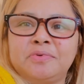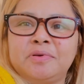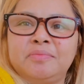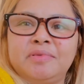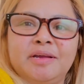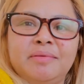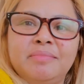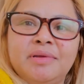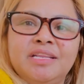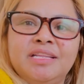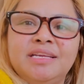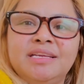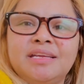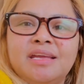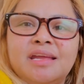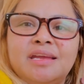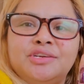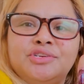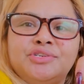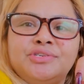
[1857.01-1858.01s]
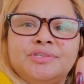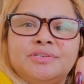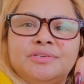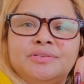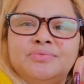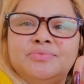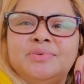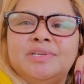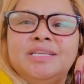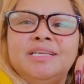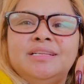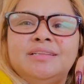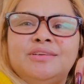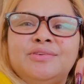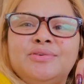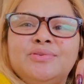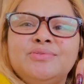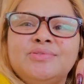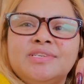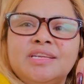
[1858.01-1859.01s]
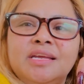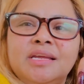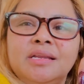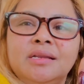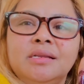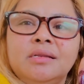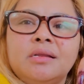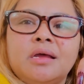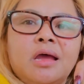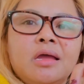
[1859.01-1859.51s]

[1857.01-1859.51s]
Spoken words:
from the medication when it goes in.